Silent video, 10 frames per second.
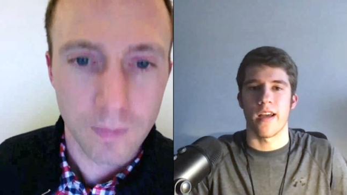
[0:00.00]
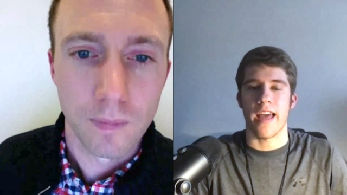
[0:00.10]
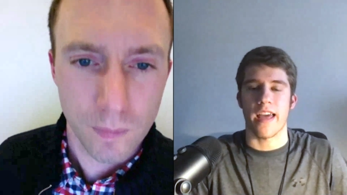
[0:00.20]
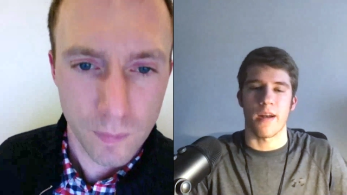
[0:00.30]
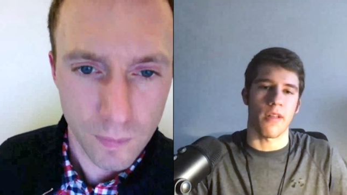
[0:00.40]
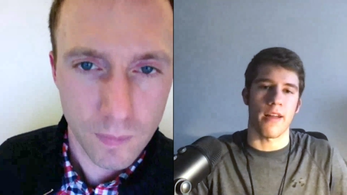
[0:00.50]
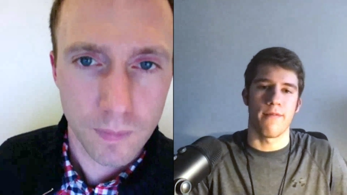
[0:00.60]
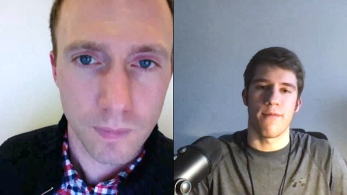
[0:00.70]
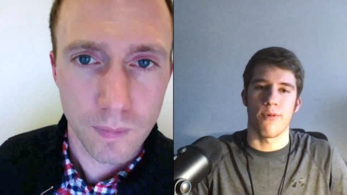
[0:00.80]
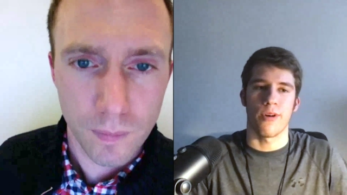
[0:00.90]
Speaker 1: I had
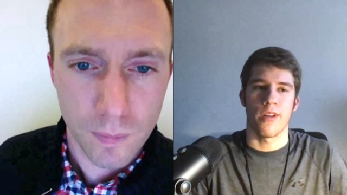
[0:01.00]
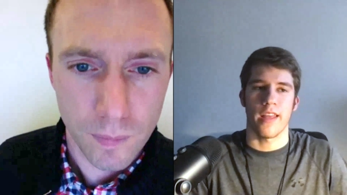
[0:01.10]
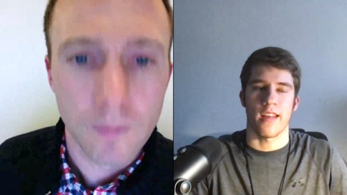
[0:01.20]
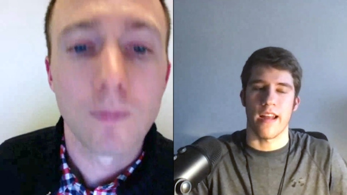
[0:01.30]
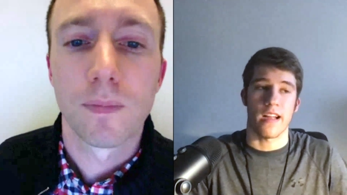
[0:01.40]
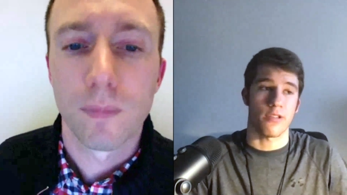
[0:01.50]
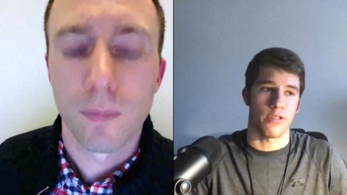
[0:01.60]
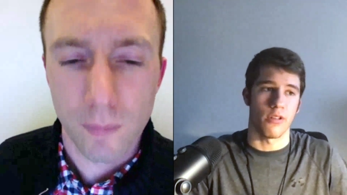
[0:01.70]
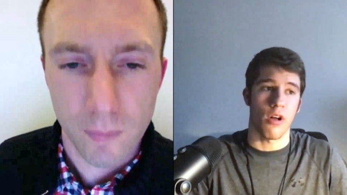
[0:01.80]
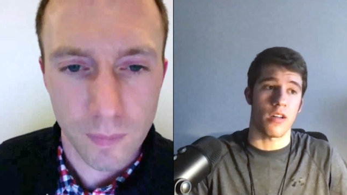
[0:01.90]
applied for it and I
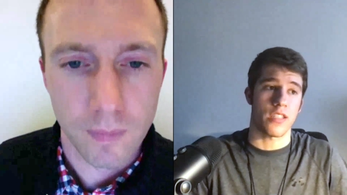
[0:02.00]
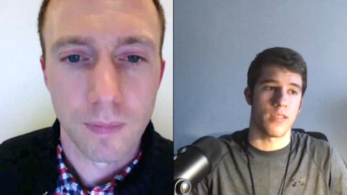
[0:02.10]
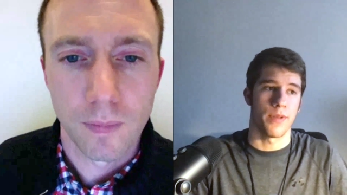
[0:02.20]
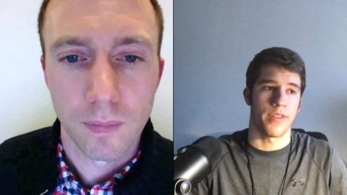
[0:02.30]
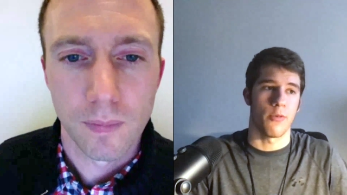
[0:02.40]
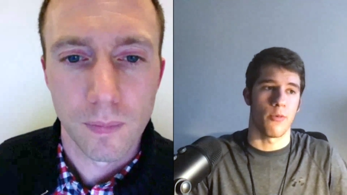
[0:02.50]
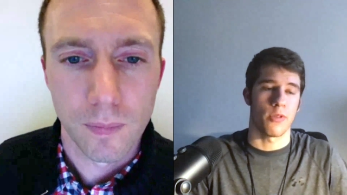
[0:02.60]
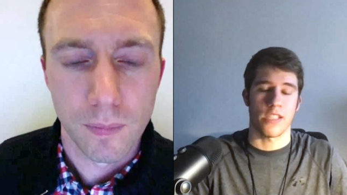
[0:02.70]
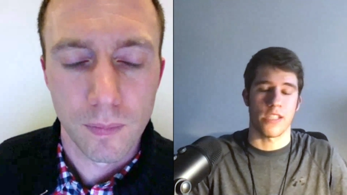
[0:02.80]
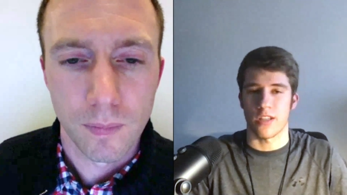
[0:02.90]
actually lost. But then
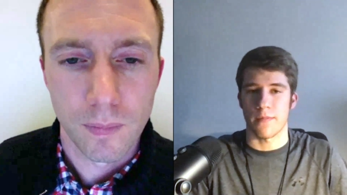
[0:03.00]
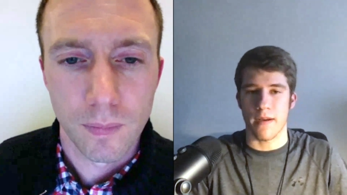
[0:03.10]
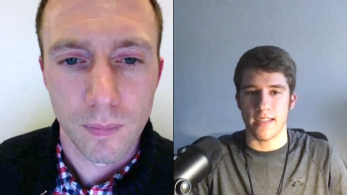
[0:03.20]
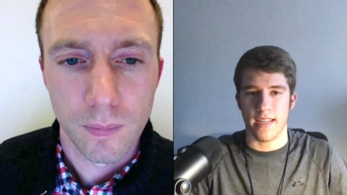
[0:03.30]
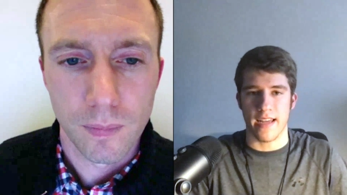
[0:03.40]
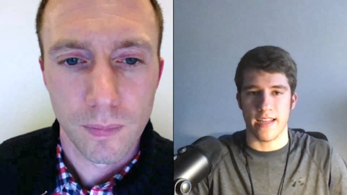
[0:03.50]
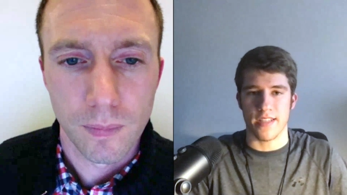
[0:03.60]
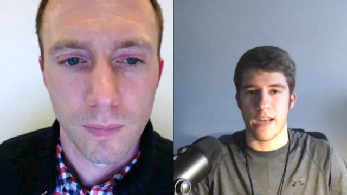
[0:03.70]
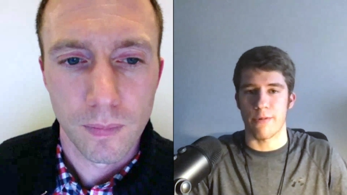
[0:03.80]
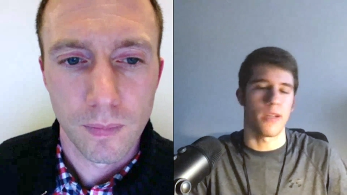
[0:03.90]
once I started the
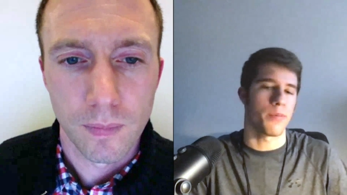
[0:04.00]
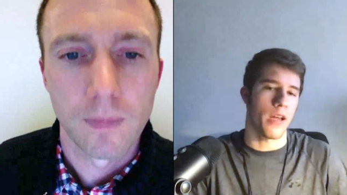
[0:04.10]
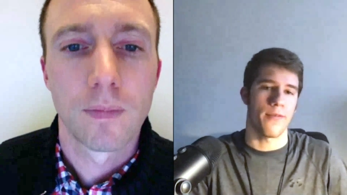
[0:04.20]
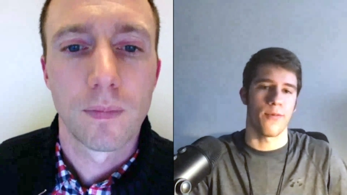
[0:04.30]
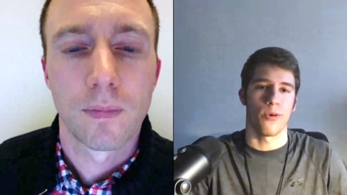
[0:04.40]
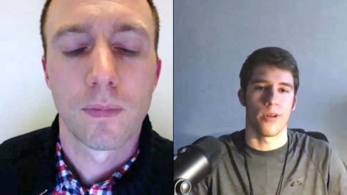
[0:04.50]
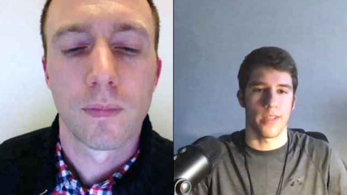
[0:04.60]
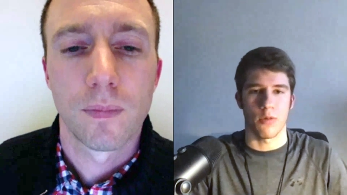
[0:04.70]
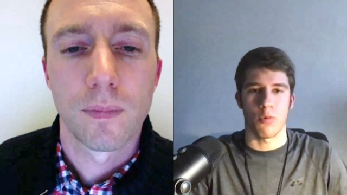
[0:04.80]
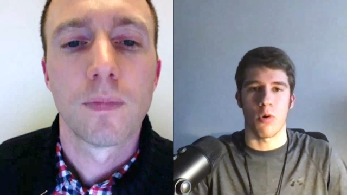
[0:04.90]
podcast, I reapplied for
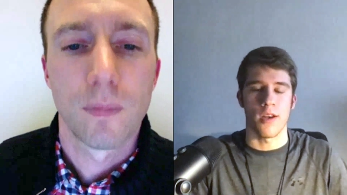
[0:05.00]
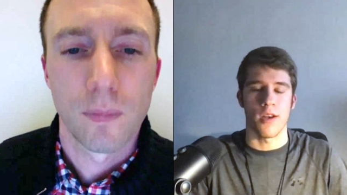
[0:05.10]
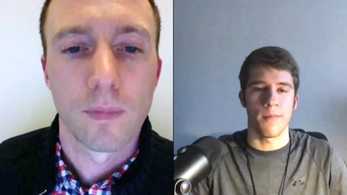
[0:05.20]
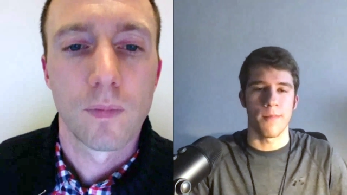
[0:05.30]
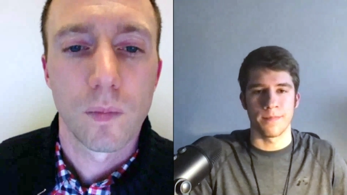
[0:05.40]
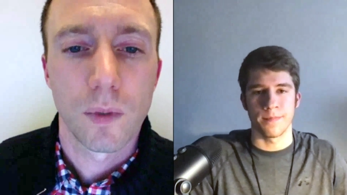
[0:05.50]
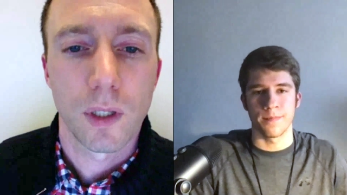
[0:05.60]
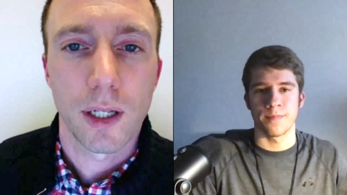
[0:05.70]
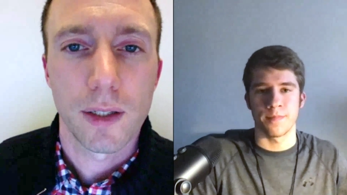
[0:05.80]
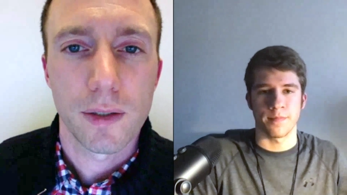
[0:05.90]
it and won.
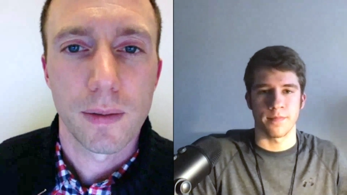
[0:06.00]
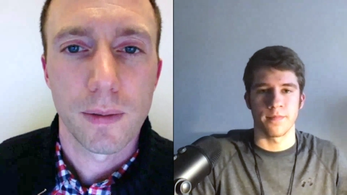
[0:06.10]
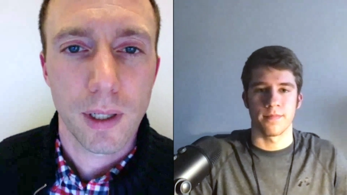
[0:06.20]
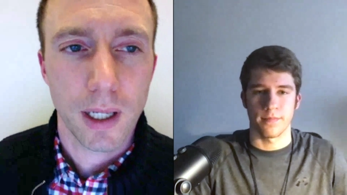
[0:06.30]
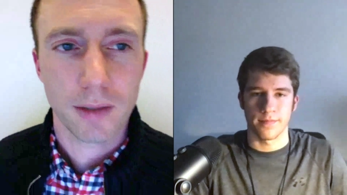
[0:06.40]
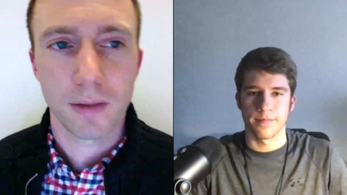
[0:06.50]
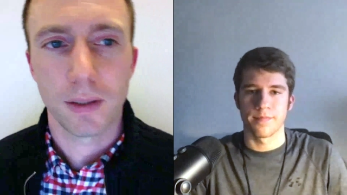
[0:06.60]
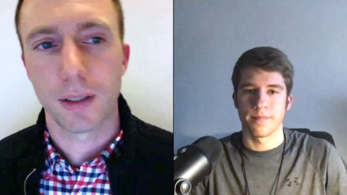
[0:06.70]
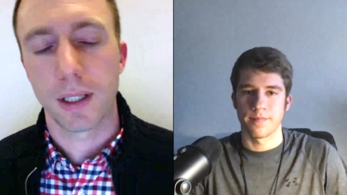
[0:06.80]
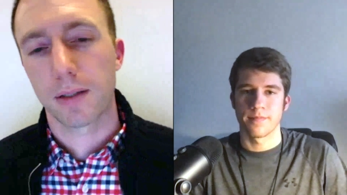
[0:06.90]
Speaker 2: Nice,
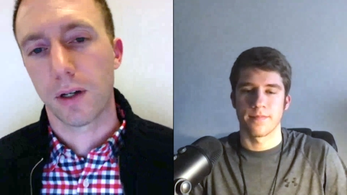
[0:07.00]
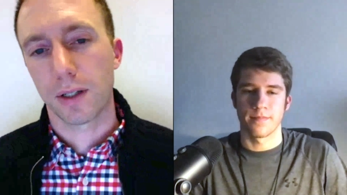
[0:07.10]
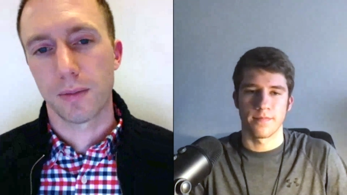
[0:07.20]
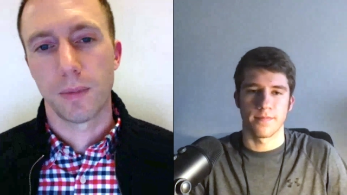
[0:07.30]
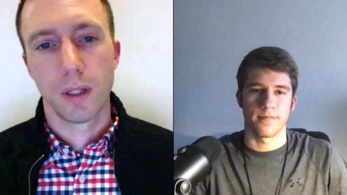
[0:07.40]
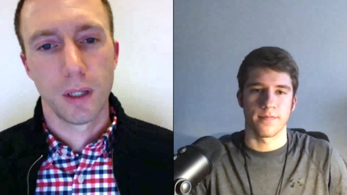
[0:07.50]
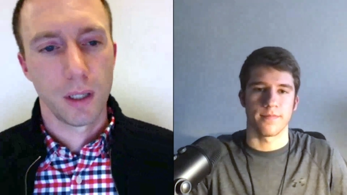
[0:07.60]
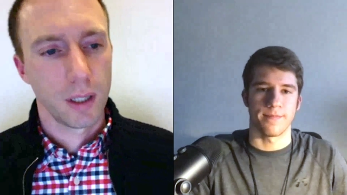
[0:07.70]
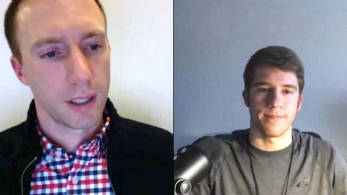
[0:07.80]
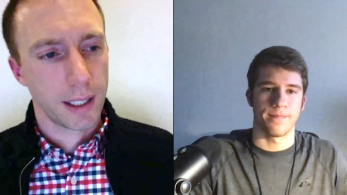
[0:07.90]
excellent. That's awesome.
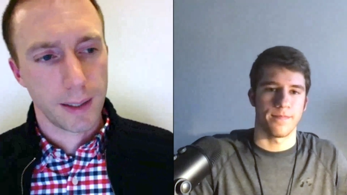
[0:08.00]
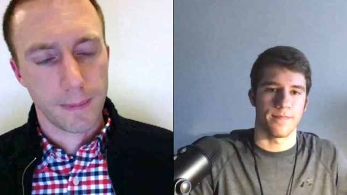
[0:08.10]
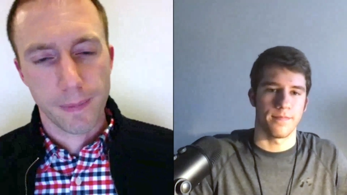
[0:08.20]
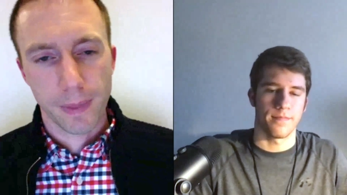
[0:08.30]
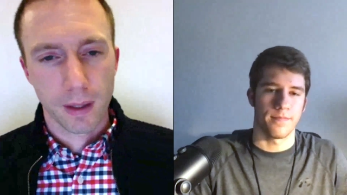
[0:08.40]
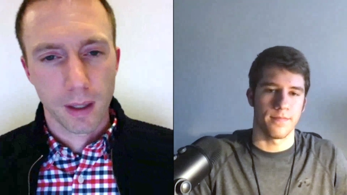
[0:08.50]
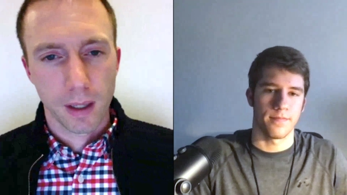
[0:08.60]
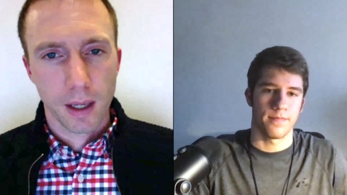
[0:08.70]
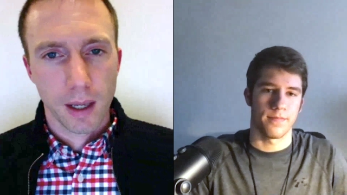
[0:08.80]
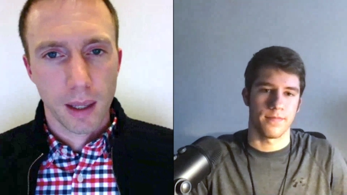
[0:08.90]
Um,
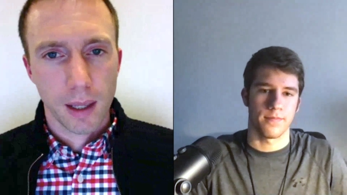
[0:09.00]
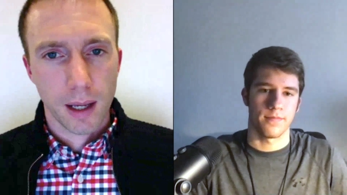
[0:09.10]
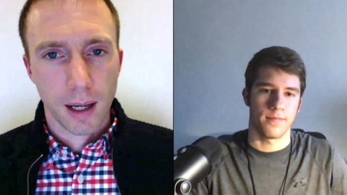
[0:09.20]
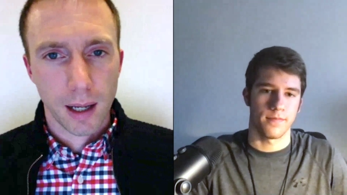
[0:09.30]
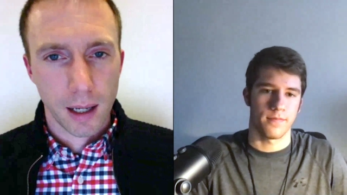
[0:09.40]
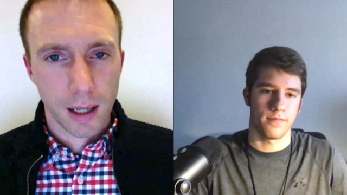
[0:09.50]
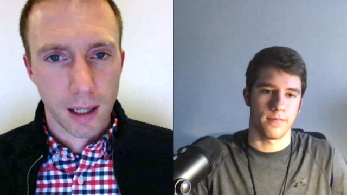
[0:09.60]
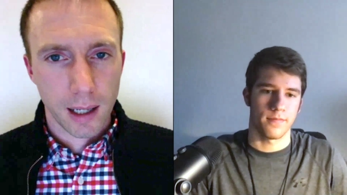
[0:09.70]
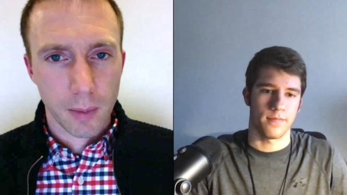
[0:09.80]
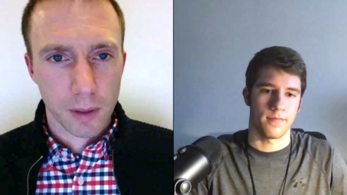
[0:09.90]

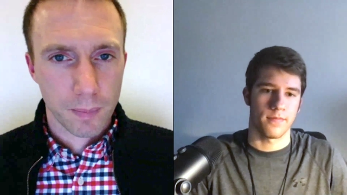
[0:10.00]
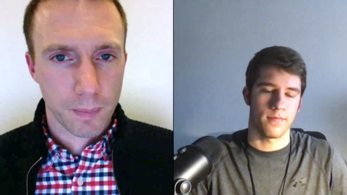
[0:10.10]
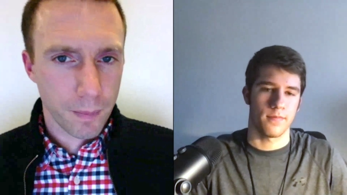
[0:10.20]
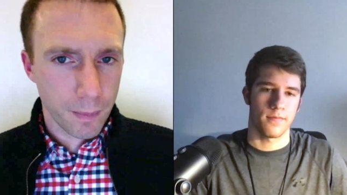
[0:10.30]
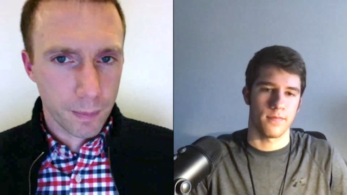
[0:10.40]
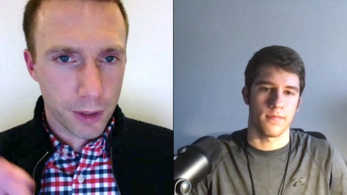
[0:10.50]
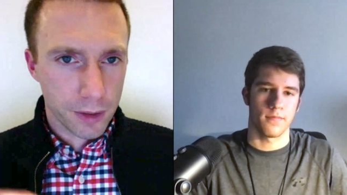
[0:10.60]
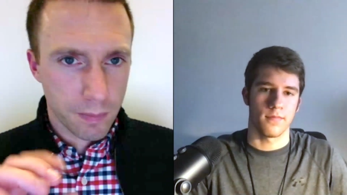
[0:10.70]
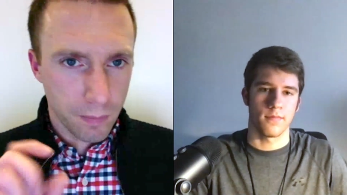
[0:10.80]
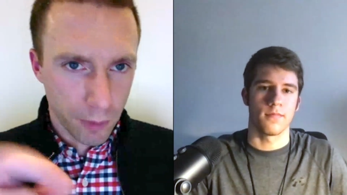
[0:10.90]
I want to
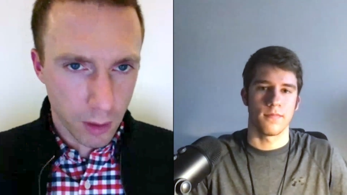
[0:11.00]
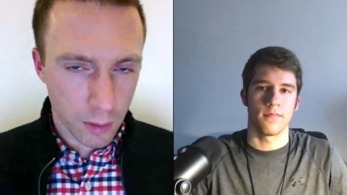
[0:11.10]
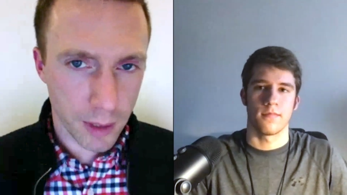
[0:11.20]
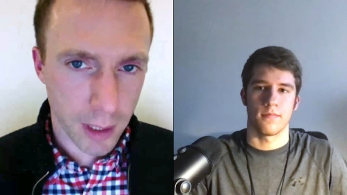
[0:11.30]
just gold